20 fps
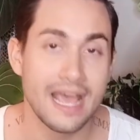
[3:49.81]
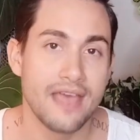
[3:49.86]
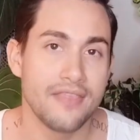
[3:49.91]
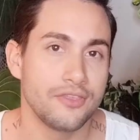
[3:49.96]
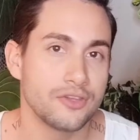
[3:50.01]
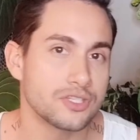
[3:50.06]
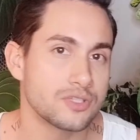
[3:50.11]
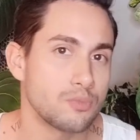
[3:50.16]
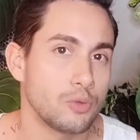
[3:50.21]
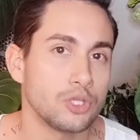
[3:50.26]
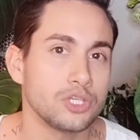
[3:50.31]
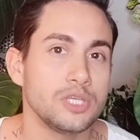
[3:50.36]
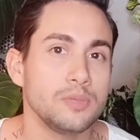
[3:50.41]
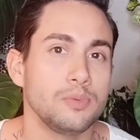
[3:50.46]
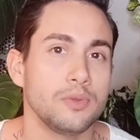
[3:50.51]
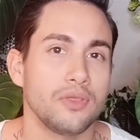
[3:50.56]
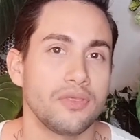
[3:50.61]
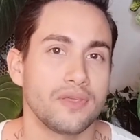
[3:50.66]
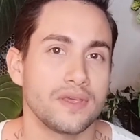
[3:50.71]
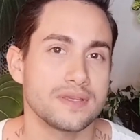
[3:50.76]
There's
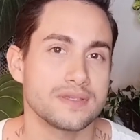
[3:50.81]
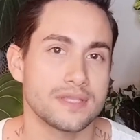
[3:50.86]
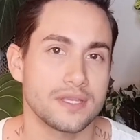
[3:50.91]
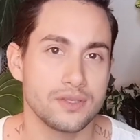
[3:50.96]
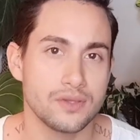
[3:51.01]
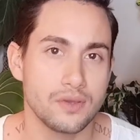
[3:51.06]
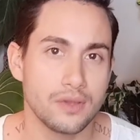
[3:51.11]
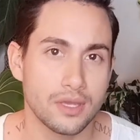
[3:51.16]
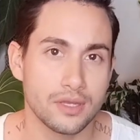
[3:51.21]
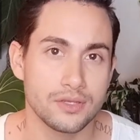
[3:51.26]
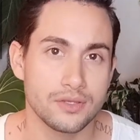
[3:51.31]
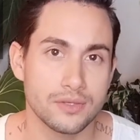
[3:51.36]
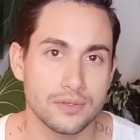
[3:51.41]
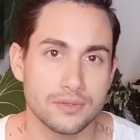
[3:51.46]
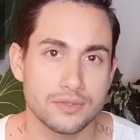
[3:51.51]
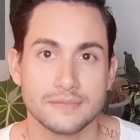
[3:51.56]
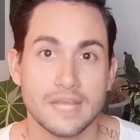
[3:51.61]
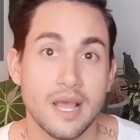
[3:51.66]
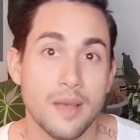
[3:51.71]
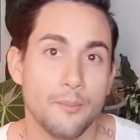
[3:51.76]
multiple things that you can
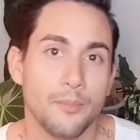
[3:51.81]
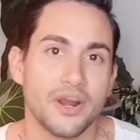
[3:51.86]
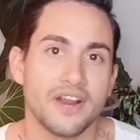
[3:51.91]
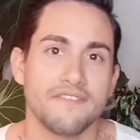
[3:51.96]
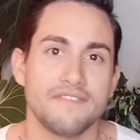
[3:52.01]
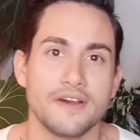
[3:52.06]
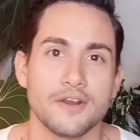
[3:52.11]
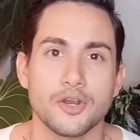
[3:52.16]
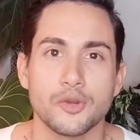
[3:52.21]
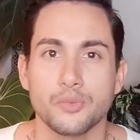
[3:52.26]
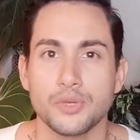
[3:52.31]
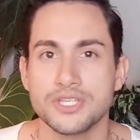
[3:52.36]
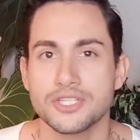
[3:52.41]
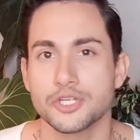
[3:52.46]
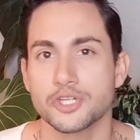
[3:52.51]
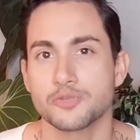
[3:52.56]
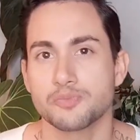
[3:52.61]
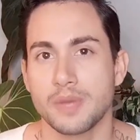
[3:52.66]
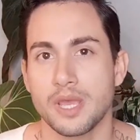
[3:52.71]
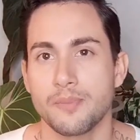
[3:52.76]
use, but I found a
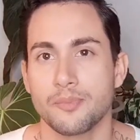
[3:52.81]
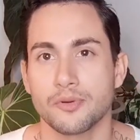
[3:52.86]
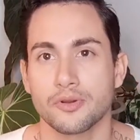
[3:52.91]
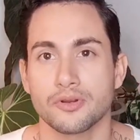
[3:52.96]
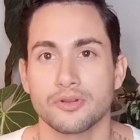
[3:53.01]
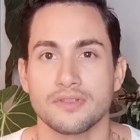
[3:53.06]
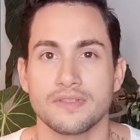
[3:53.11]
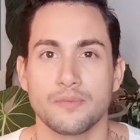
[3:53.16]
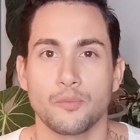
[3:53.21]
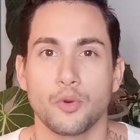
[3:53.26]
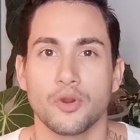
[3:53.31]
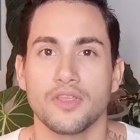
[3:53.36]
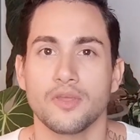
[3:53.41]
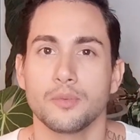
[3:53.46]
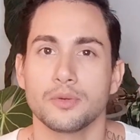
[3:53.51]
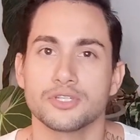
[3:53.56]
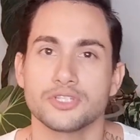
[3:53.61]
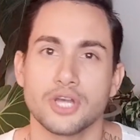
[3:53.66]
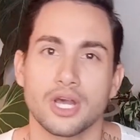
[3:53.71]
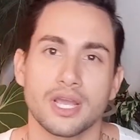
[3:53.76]
research paper where they
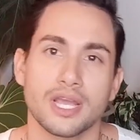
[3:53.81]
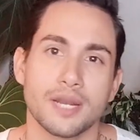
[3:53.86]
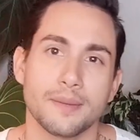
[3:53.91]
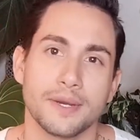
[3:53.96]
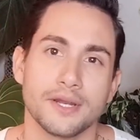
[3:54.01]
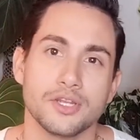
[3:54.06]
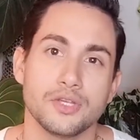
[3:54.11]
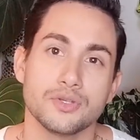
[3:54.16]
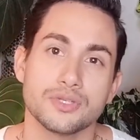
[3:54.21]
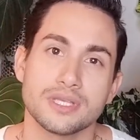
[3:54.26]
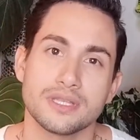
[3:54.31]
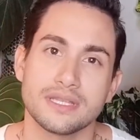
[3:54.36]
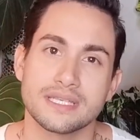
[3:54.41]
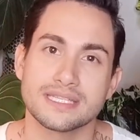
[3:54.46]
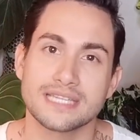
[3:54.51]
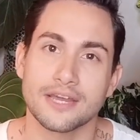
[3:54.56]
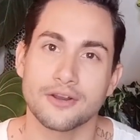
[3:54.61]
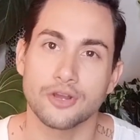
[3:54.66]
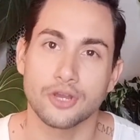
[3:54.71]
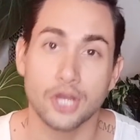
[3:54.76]
were talking about using this
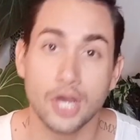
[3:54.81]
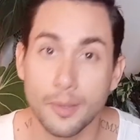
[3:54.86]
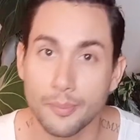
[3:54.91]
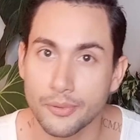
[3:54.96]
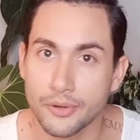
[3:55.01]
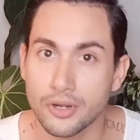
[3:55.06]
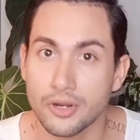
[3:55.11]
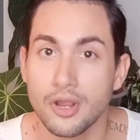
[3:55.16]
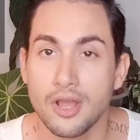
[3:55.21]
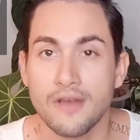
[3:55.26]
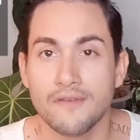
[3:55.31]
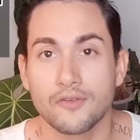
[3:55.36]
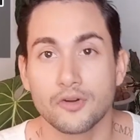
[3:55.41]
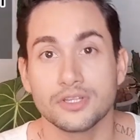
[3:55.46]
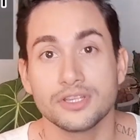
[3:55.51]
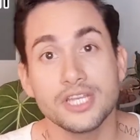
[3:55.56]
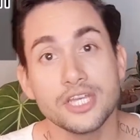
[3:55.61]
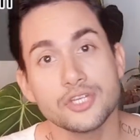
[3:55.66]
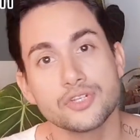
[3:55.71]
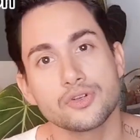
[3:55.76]
kind of copper for
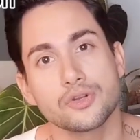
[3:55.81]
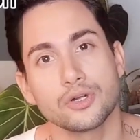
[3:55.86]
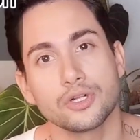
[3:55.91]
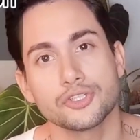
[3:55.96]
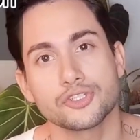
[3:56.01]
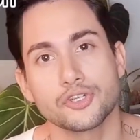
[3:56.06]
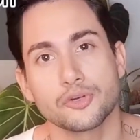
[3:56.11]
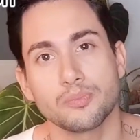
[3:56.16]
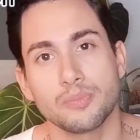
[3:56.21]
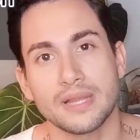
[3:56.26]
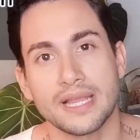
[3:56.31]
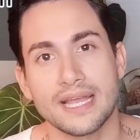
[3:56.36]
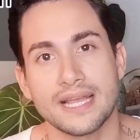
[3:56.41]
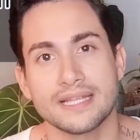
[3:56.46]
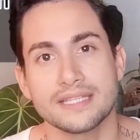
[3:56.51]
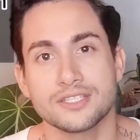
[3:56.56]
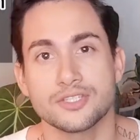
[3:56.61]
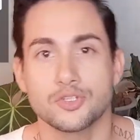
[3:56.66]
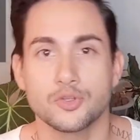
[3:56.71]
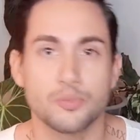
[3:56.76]
tissue culture
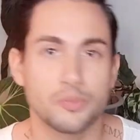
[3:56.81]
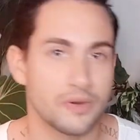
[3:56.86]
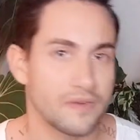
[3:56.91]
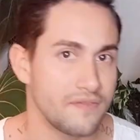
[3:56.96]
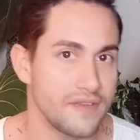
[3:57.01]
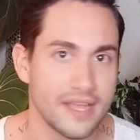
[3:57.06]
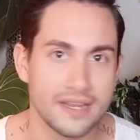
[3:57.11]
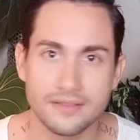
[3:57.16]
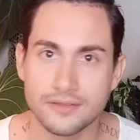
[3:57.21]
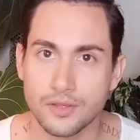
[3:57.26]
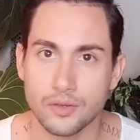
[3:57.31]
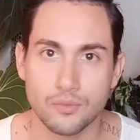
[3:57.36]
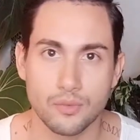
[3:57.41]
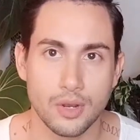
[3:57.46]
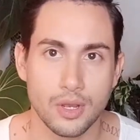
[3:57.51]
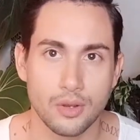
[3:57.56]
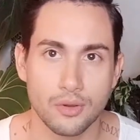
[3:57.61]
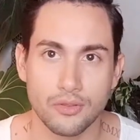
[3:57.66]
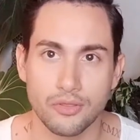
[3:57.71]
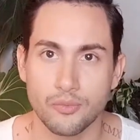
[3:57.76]
plants to prevent the
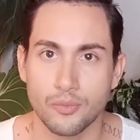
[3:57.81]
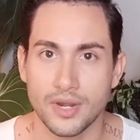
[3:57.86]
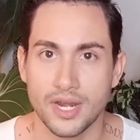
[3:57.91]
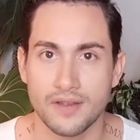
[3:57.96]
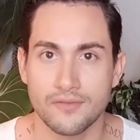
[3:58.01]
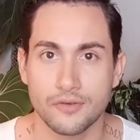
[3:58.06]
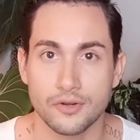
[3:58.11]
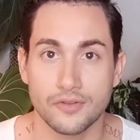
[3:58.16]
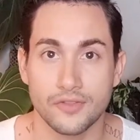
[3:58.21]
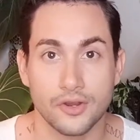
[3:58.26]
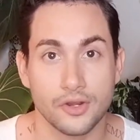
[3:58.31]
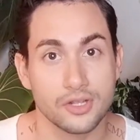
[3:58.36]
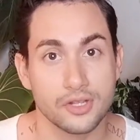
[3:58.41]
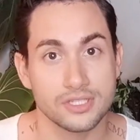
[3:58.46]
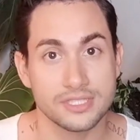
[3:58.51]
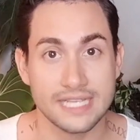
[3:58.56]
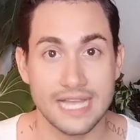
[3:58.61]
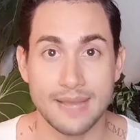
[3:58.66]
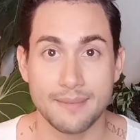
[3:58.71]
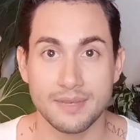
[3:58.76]
growth whenever they're
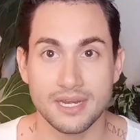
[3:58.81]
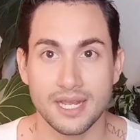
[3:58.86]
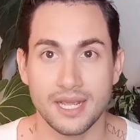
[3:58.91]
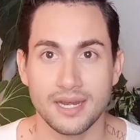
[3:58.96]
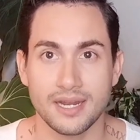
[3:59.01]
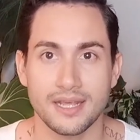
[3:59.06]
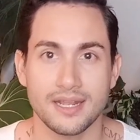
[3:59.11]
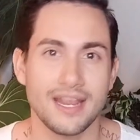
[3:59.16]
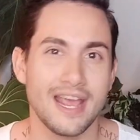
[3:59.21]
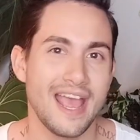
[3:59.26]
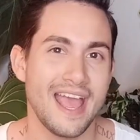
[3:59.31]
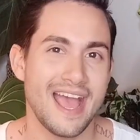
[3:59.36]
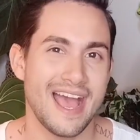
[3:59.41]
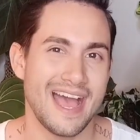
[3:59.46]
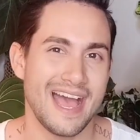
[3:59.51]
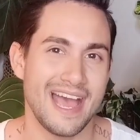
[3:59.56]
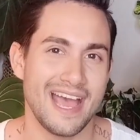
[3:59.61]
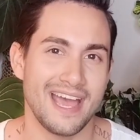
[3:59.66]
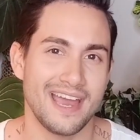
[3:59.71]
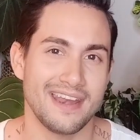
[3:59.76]
contaminated.
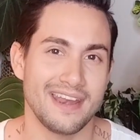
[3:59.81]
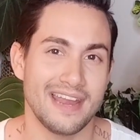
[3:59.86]
And